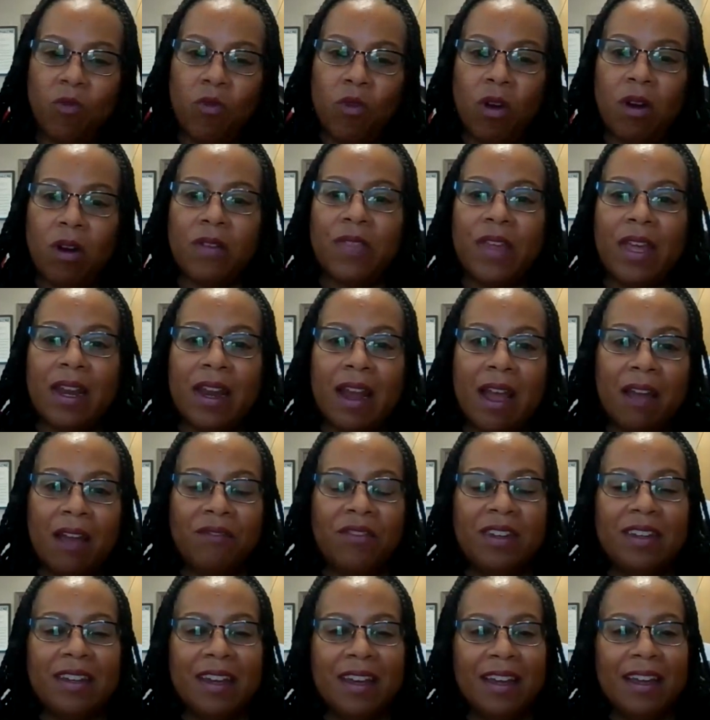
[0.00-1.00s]
work that
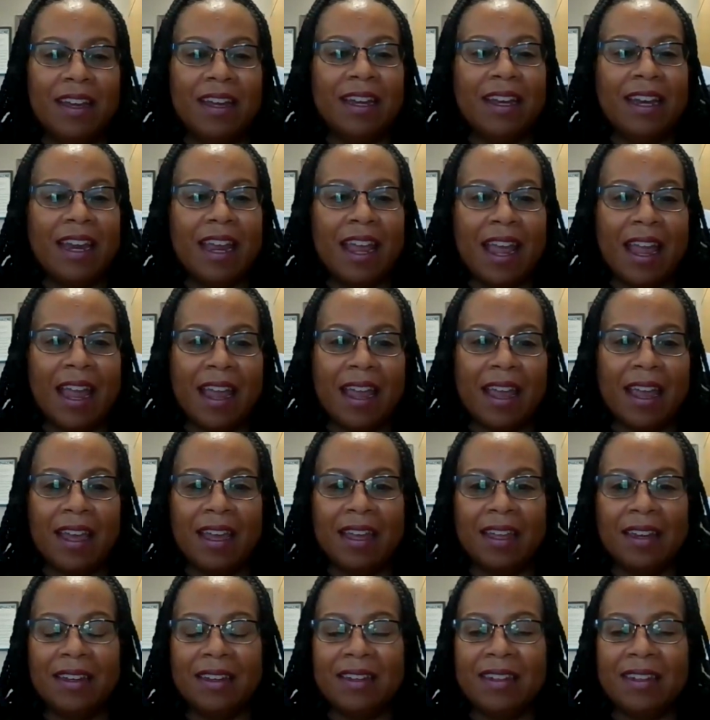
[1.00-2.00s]
I've done
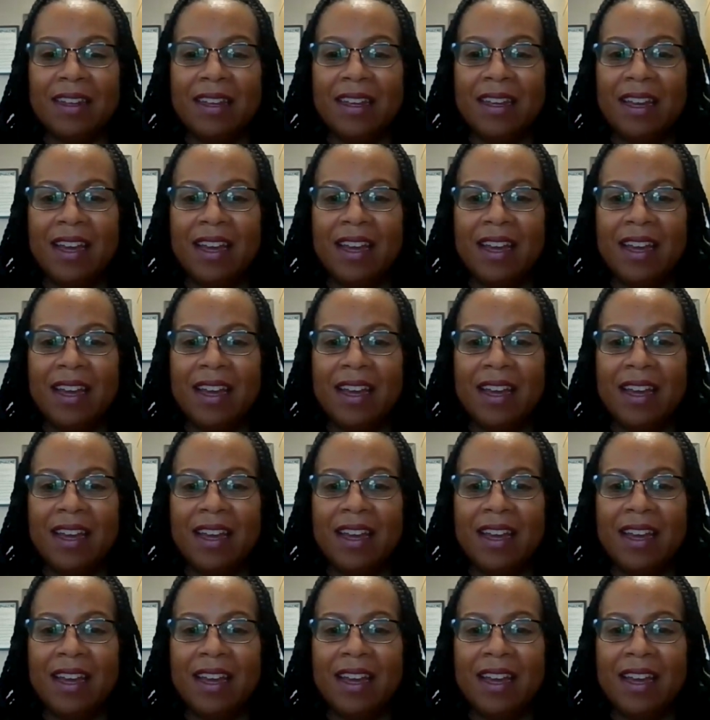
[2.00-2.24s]
and